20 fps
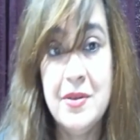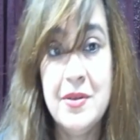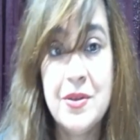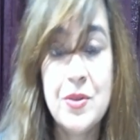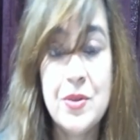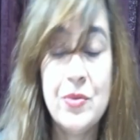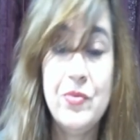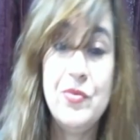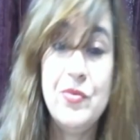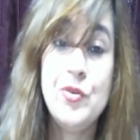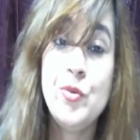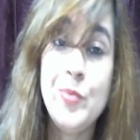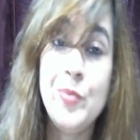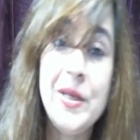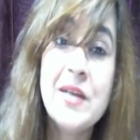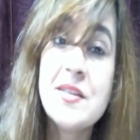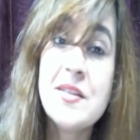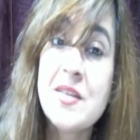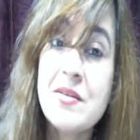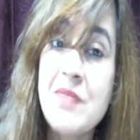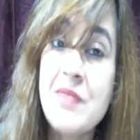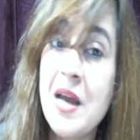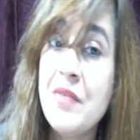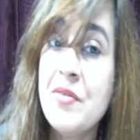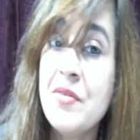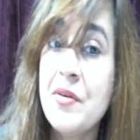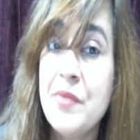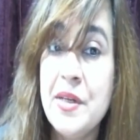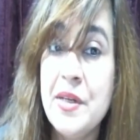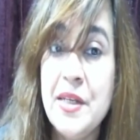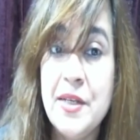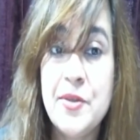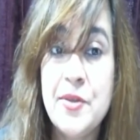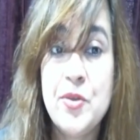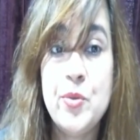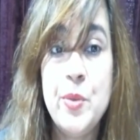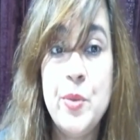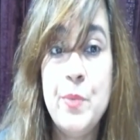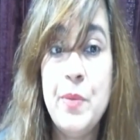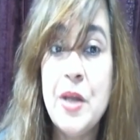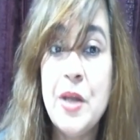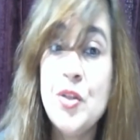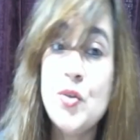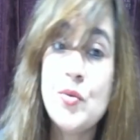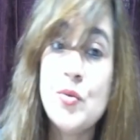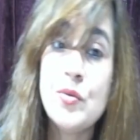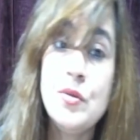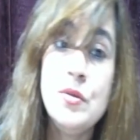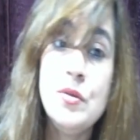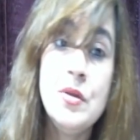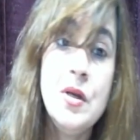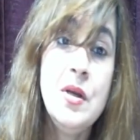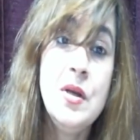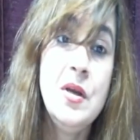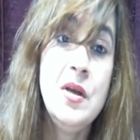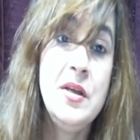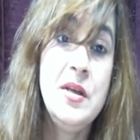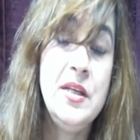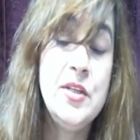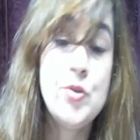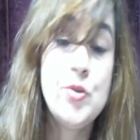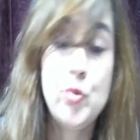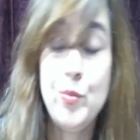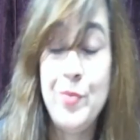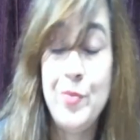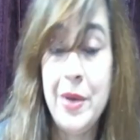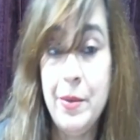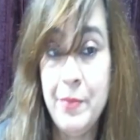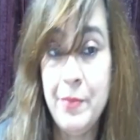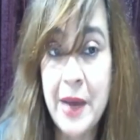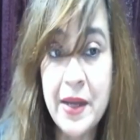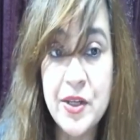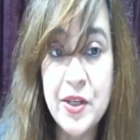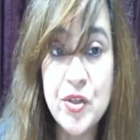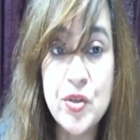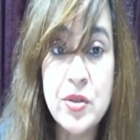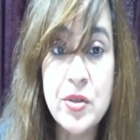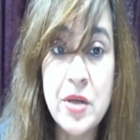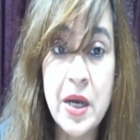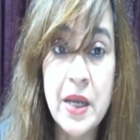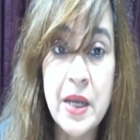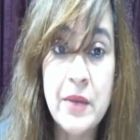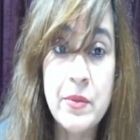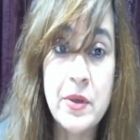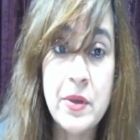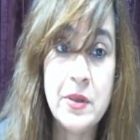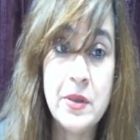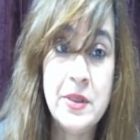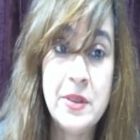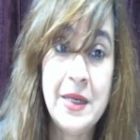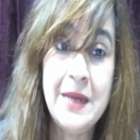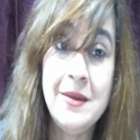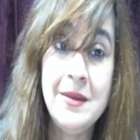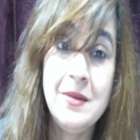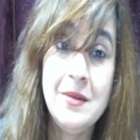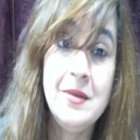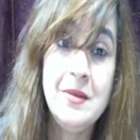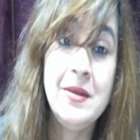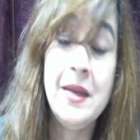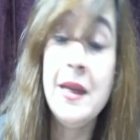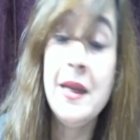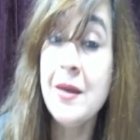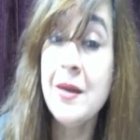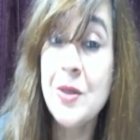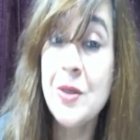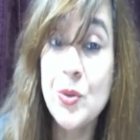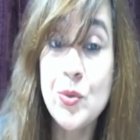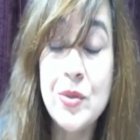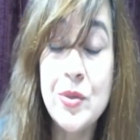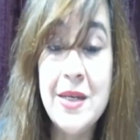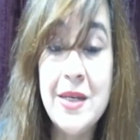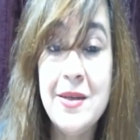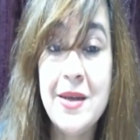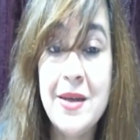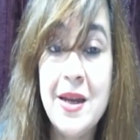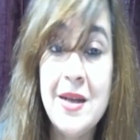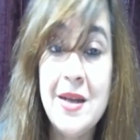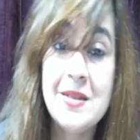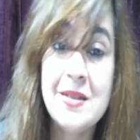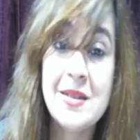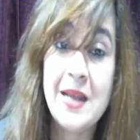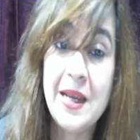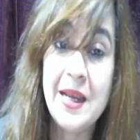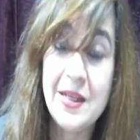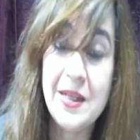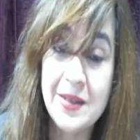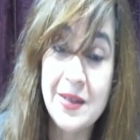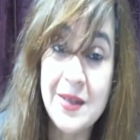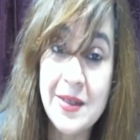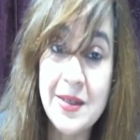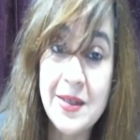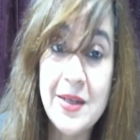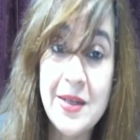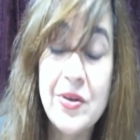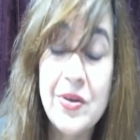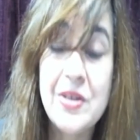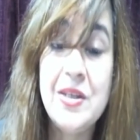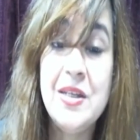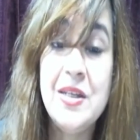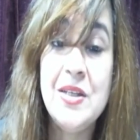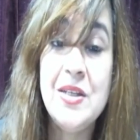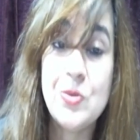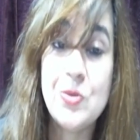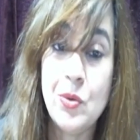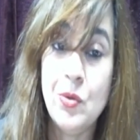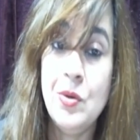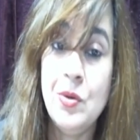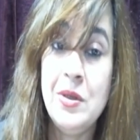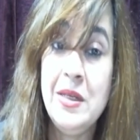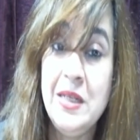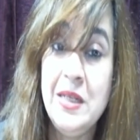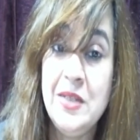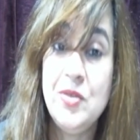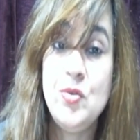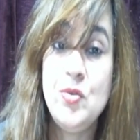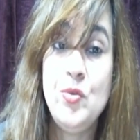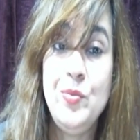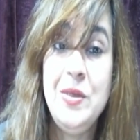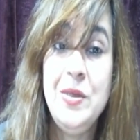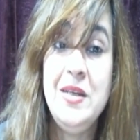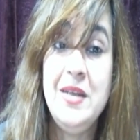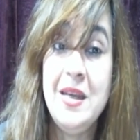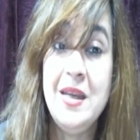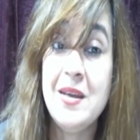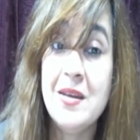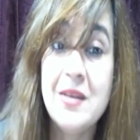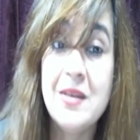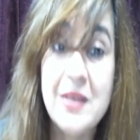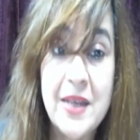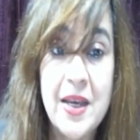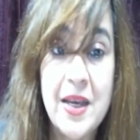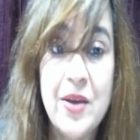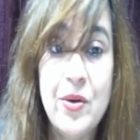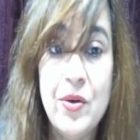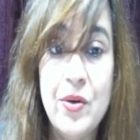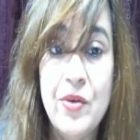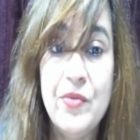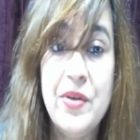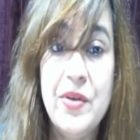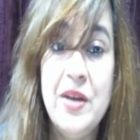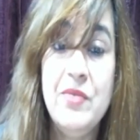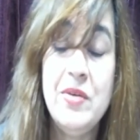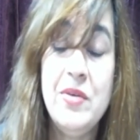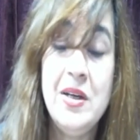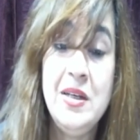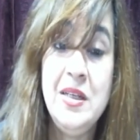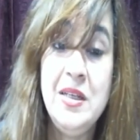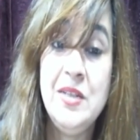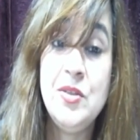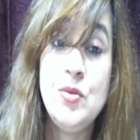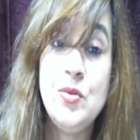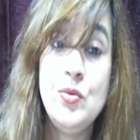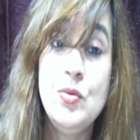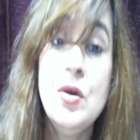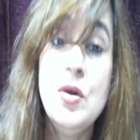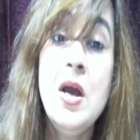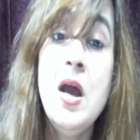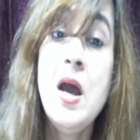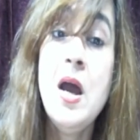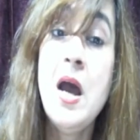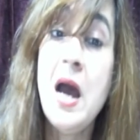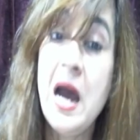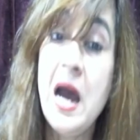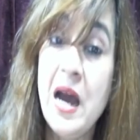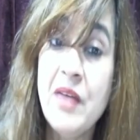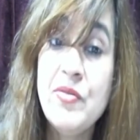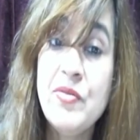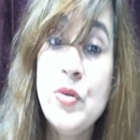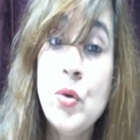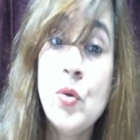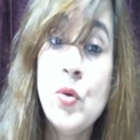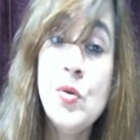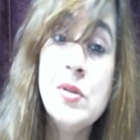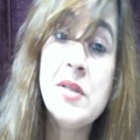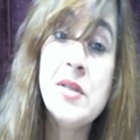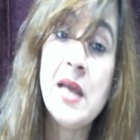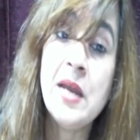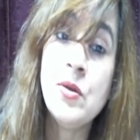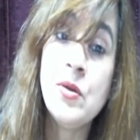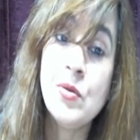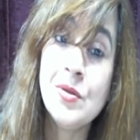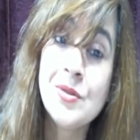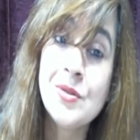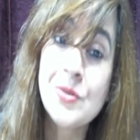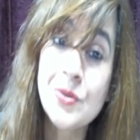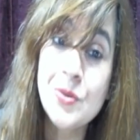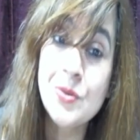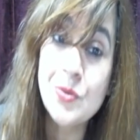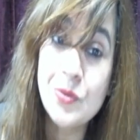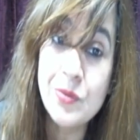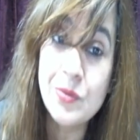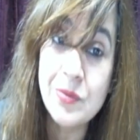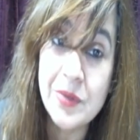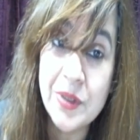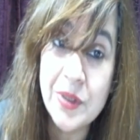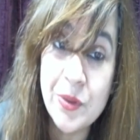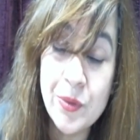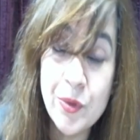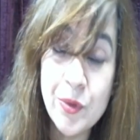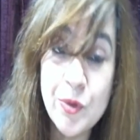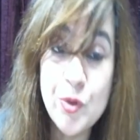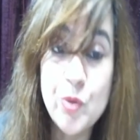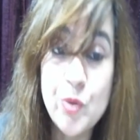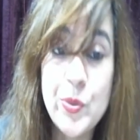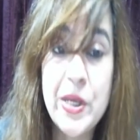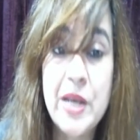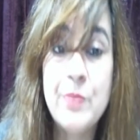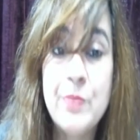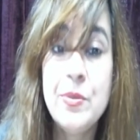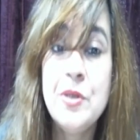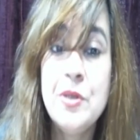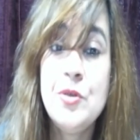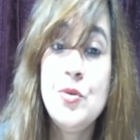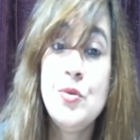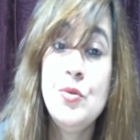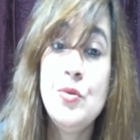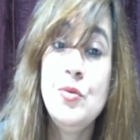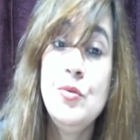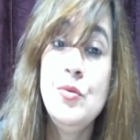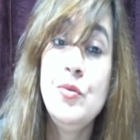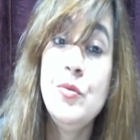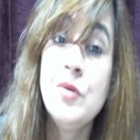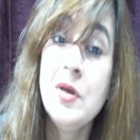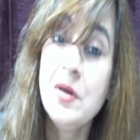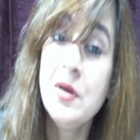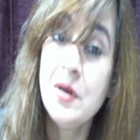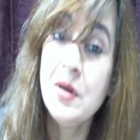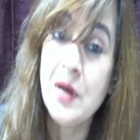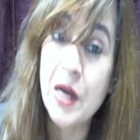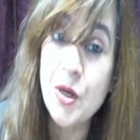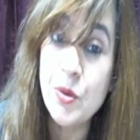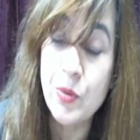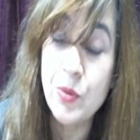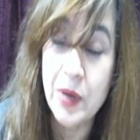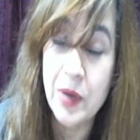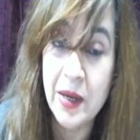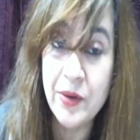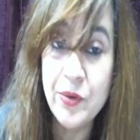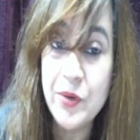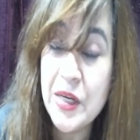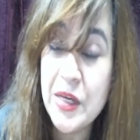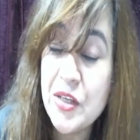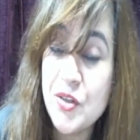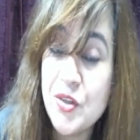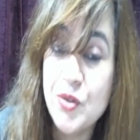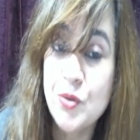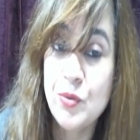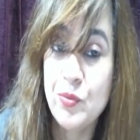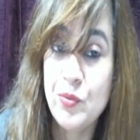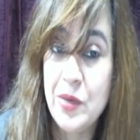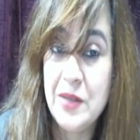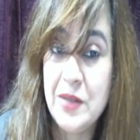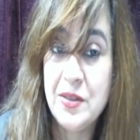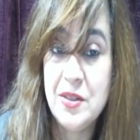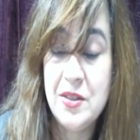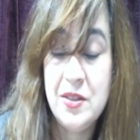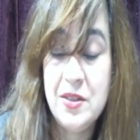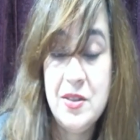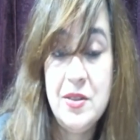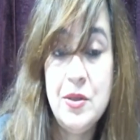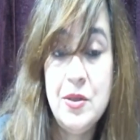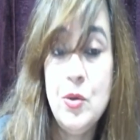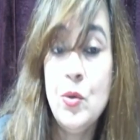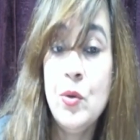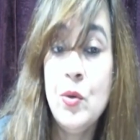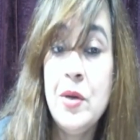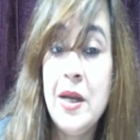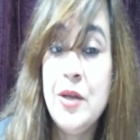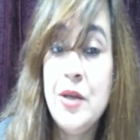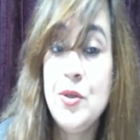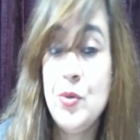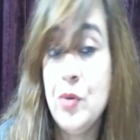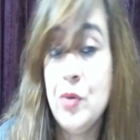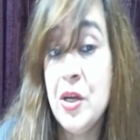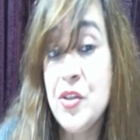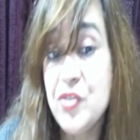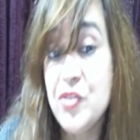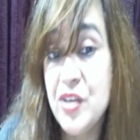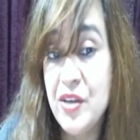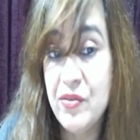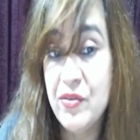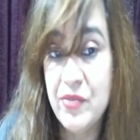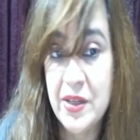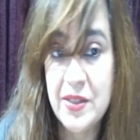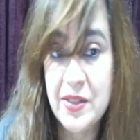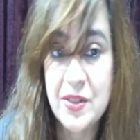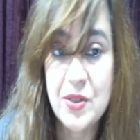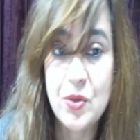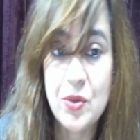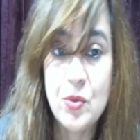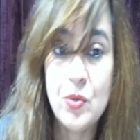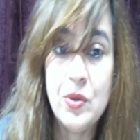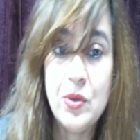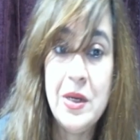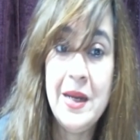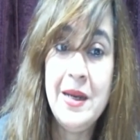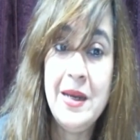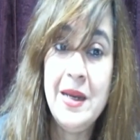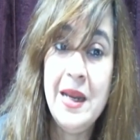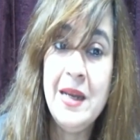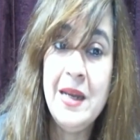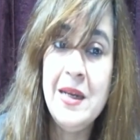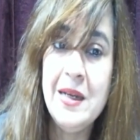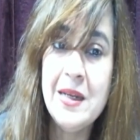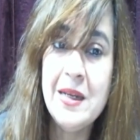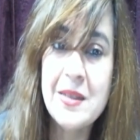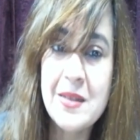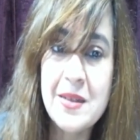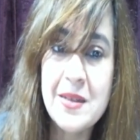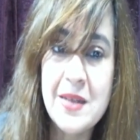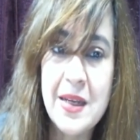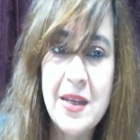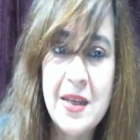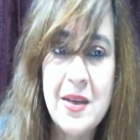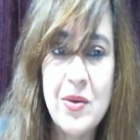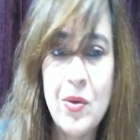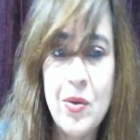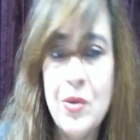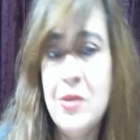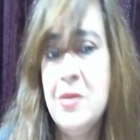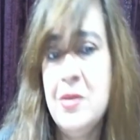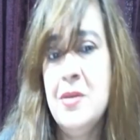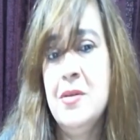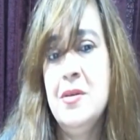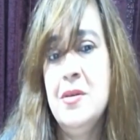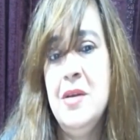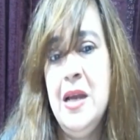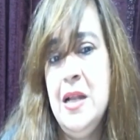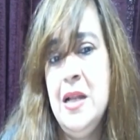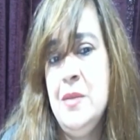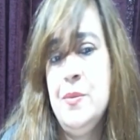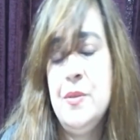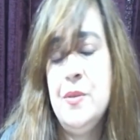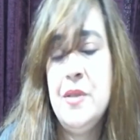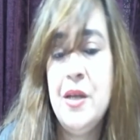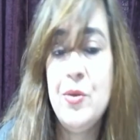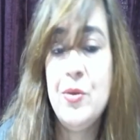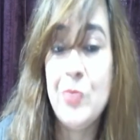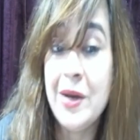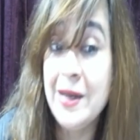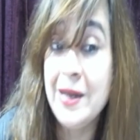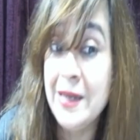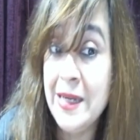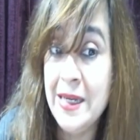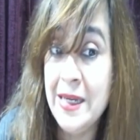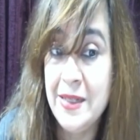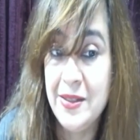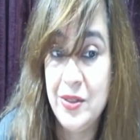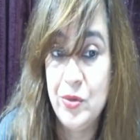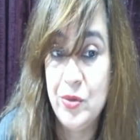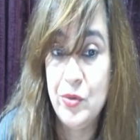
So to be a survivor, one needs to be punctual, needs to manage time, attending to details like the nitty-gritties, all needs to be taken care of, and one needs to have goals, and also to to be able to and reach to one's goal and to achieve one's goal, and enlisting all the helps that one needs.